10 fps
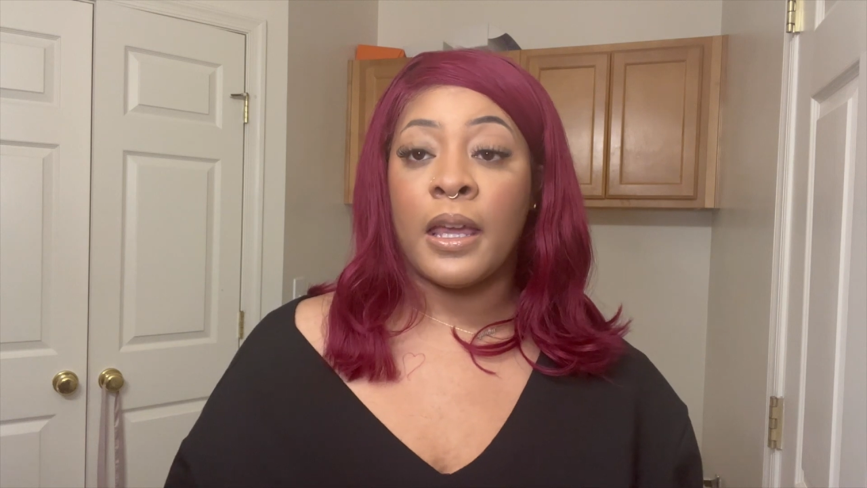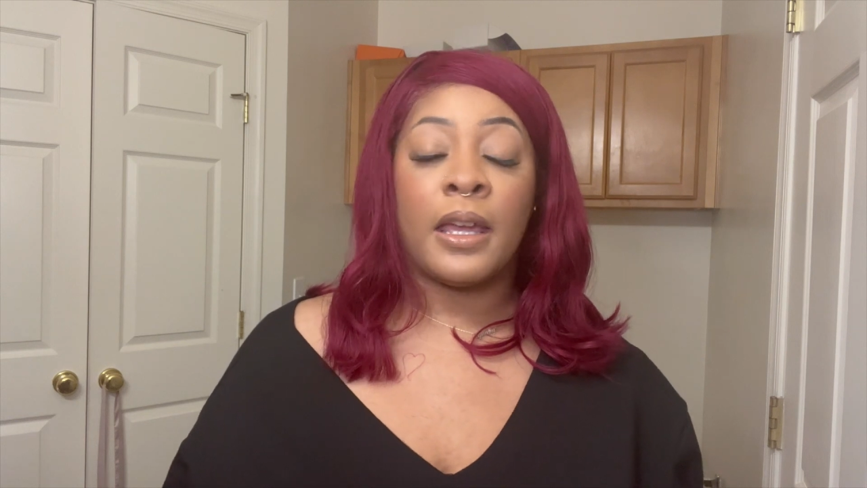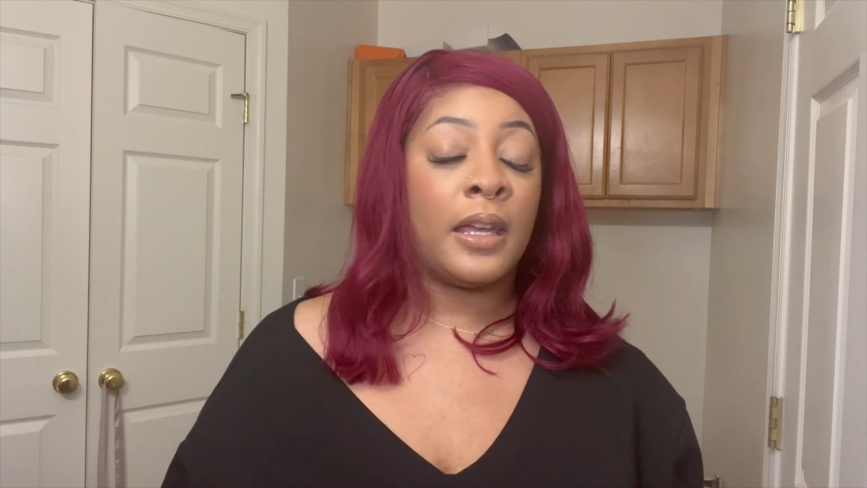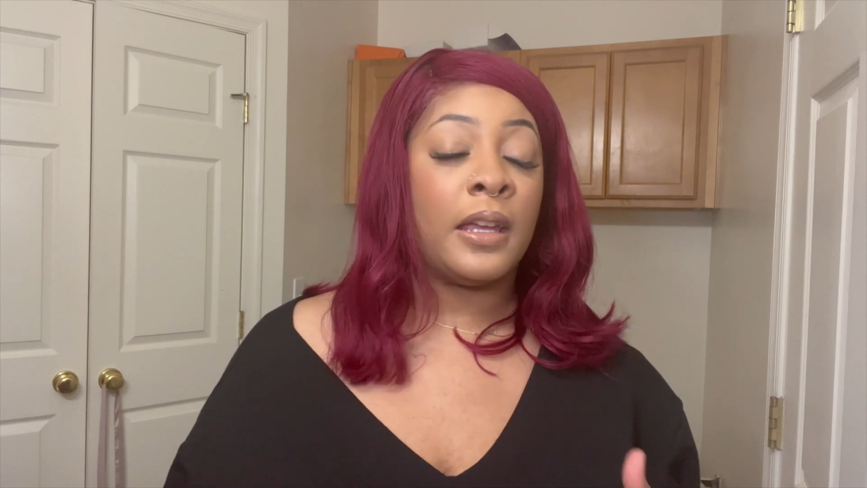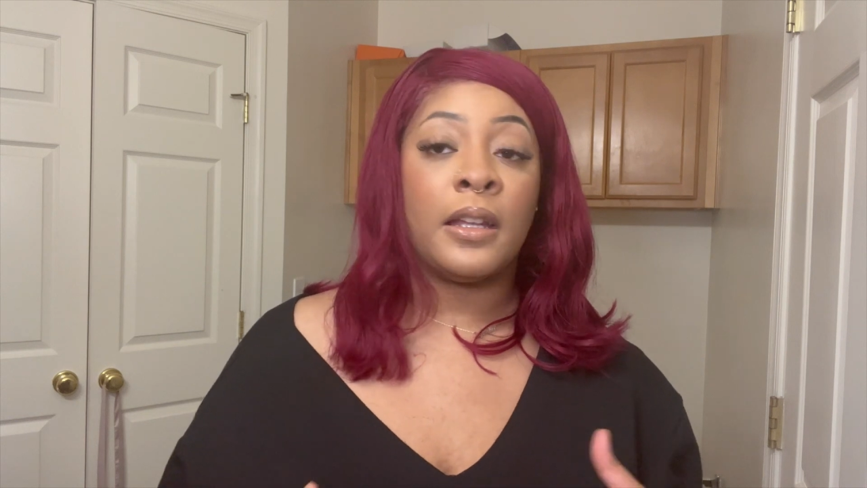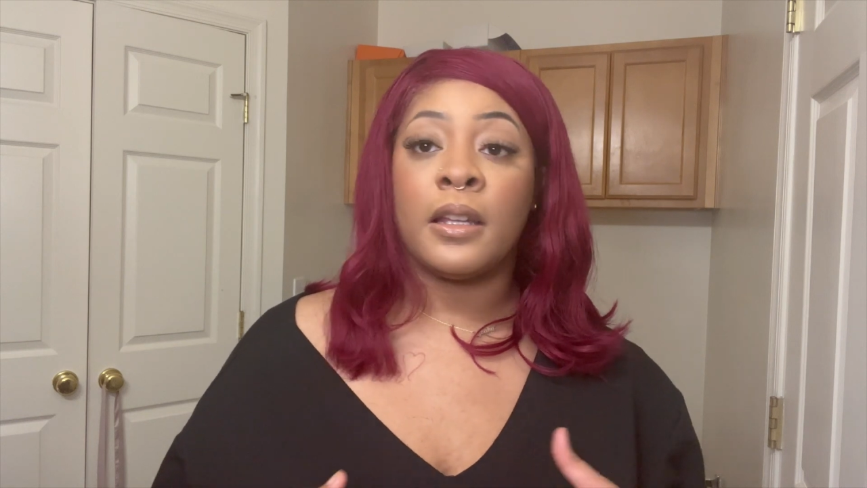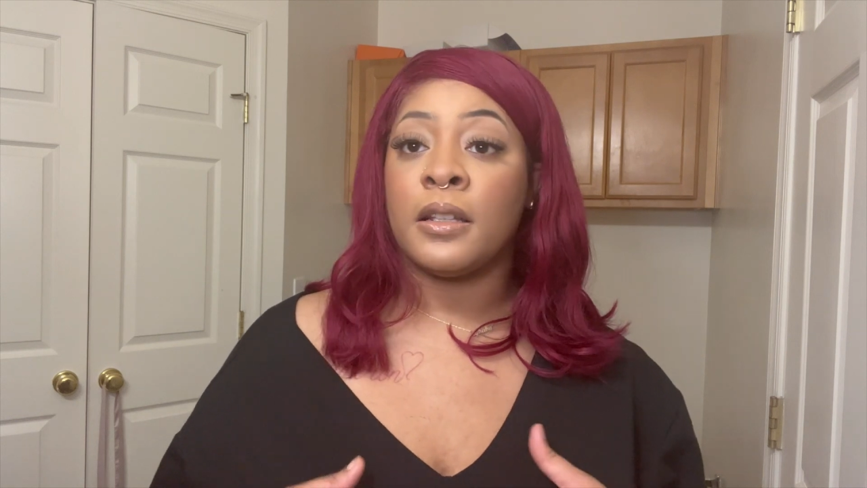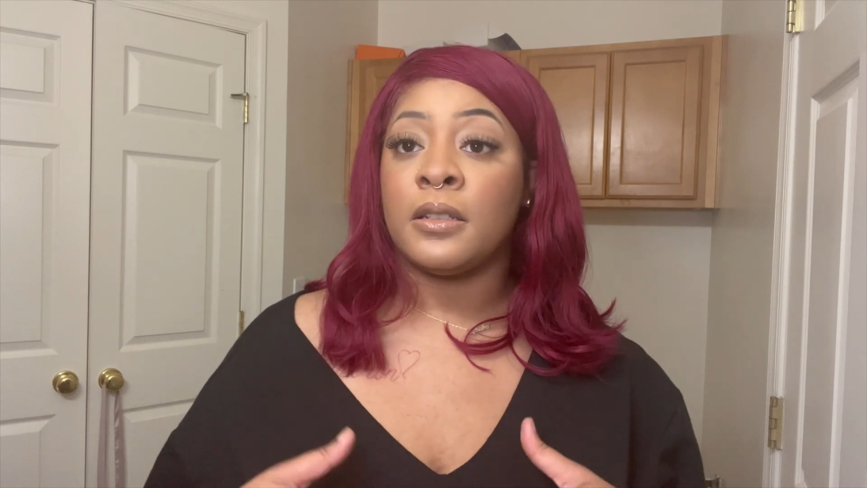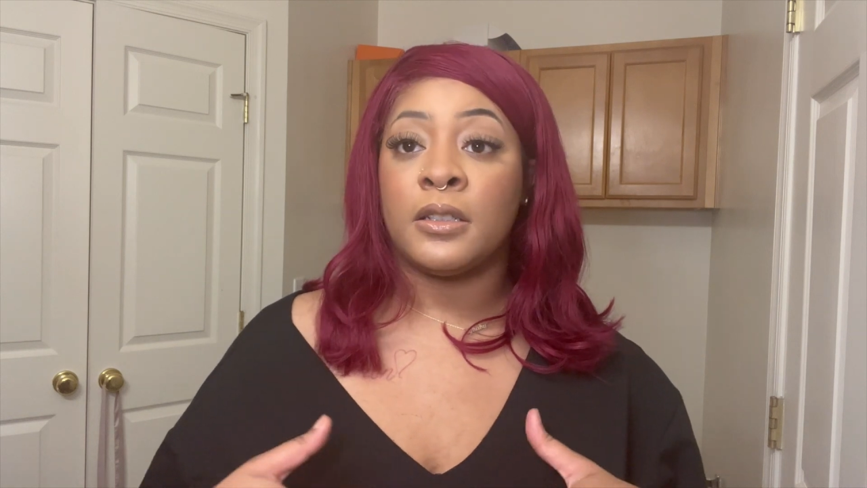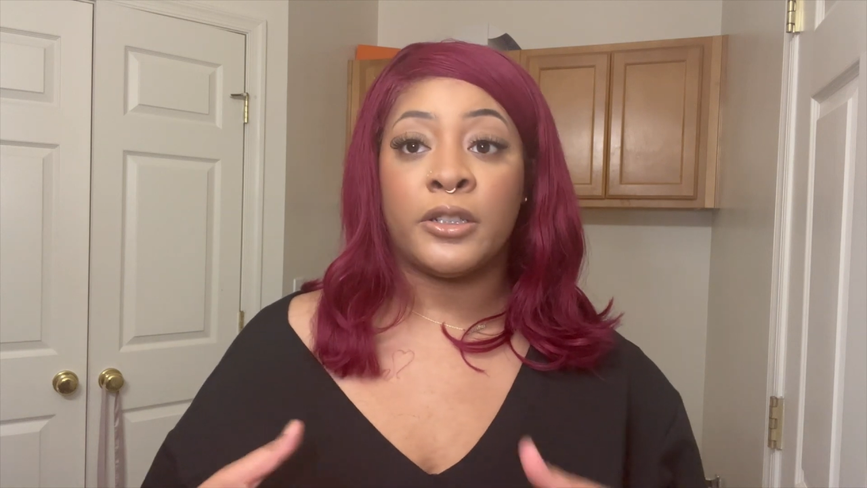in
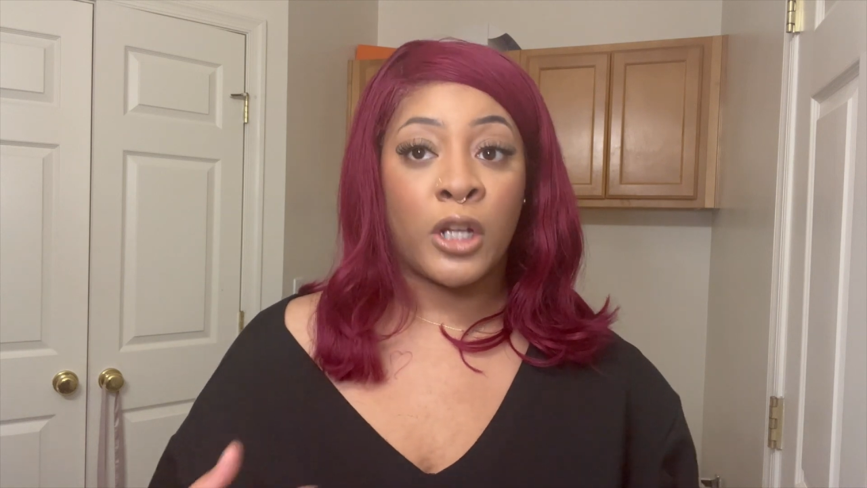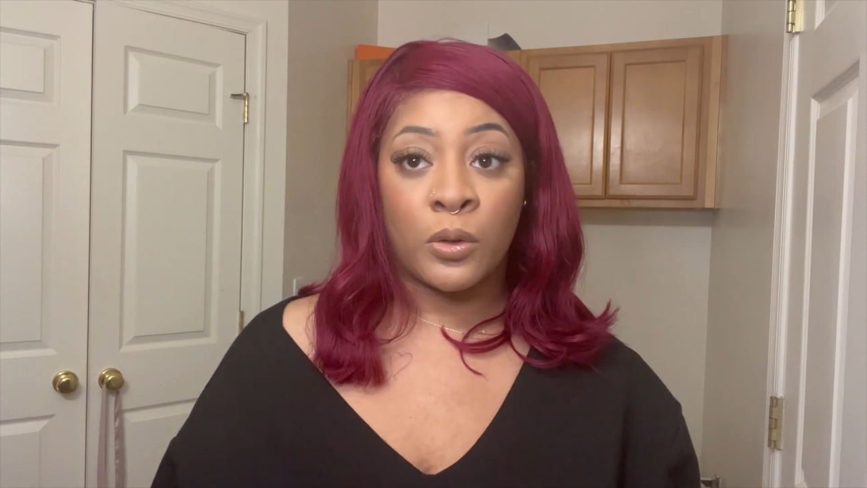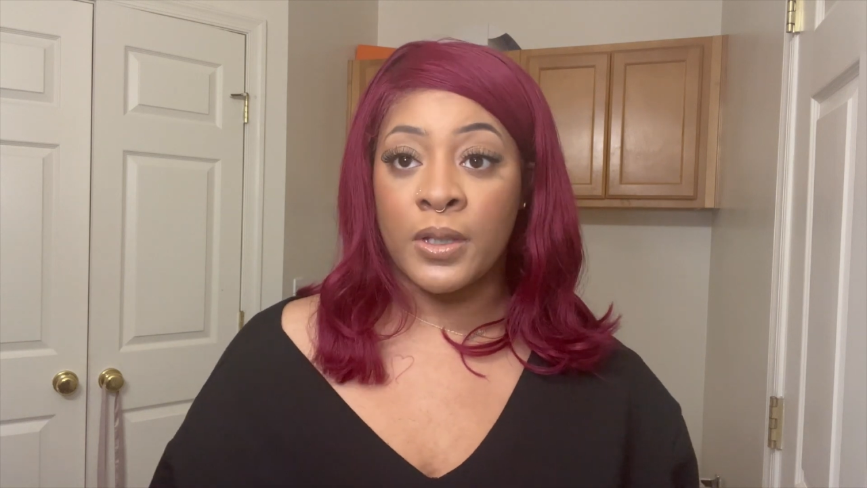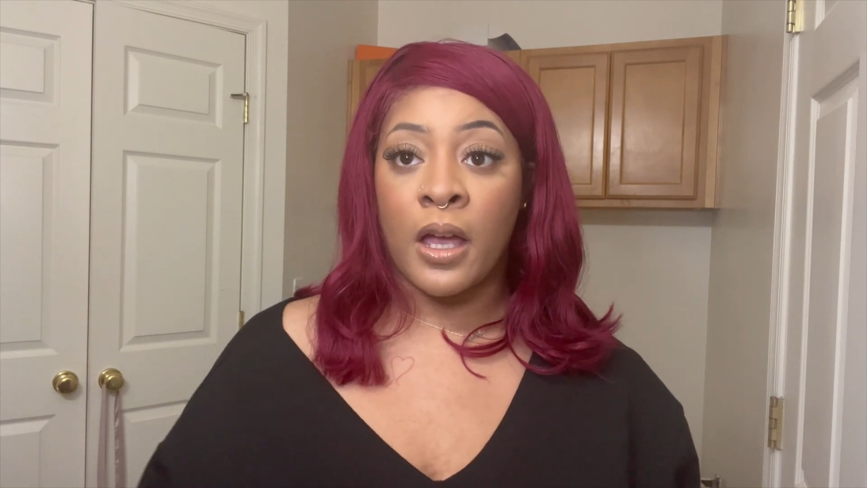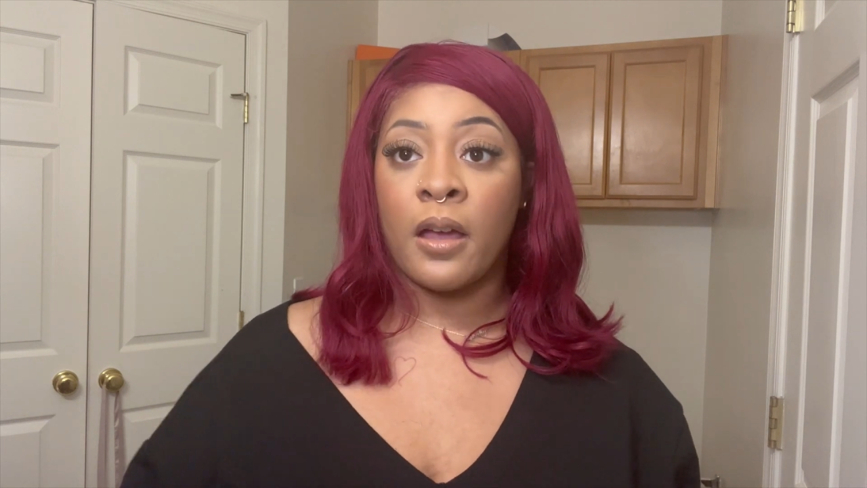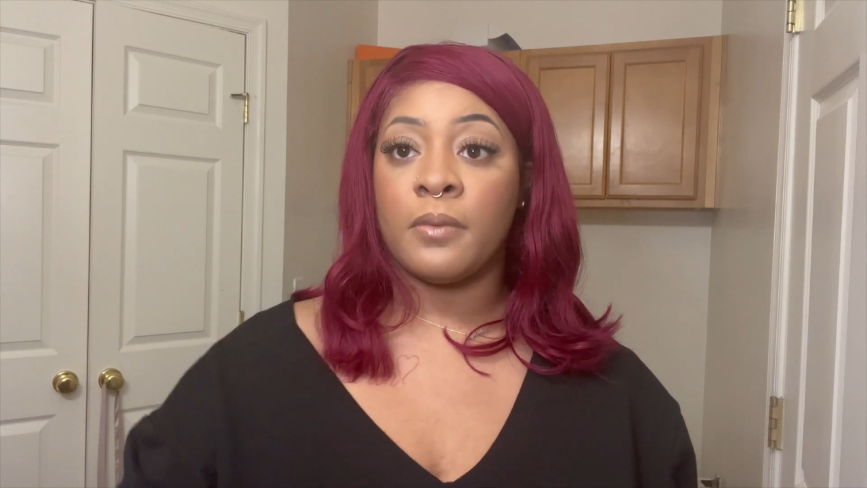no time.